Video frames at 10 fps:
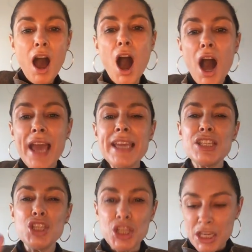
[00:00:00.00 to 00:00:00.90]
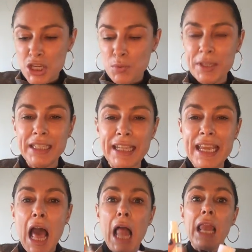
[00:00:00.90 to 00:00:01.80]
I
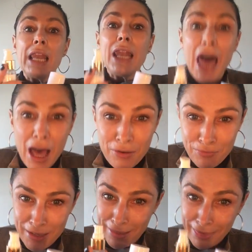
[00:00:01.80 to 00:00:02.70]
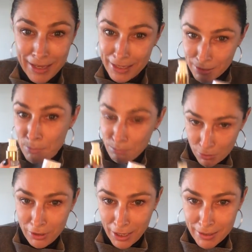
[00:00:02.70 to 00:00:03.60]
genuinely love these
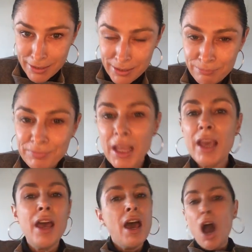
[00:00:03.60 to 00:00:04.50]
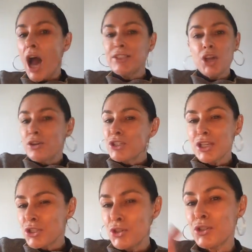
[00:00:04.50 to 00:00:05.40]
products. I don't
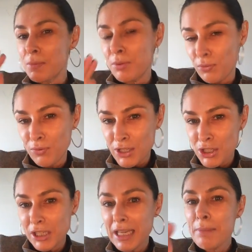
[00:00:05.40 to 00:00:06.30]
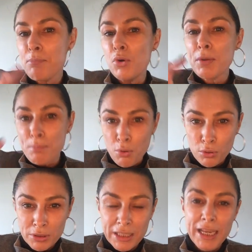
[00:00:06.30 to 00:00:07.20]
just use them professionally, more
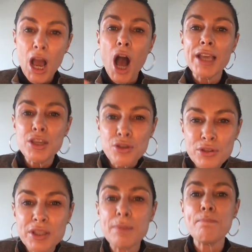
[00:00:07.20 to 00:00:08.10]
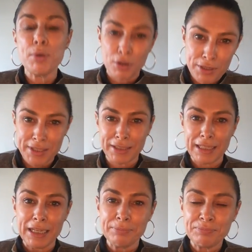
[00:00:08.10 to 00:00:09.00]
importantly, I use them
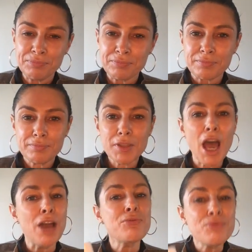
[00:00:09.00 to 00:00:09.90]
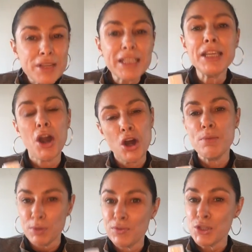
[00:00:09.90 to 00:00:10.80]
personally. I really
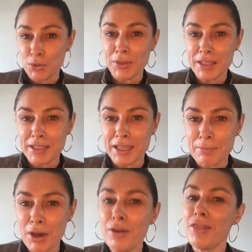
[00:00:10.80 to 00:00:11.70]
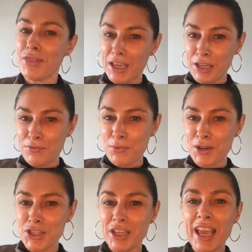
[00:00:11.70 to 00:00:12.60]
hope you've enjoyed this demo. Thank you for
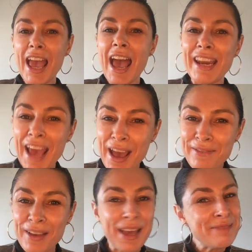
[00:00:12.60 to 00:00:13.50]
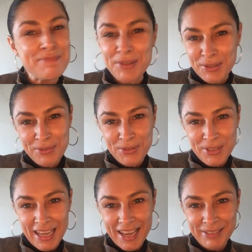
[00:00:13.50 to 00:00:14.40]
watching and have a beautiful
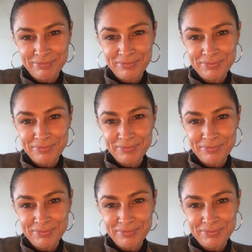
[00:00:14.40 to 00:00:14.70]
day.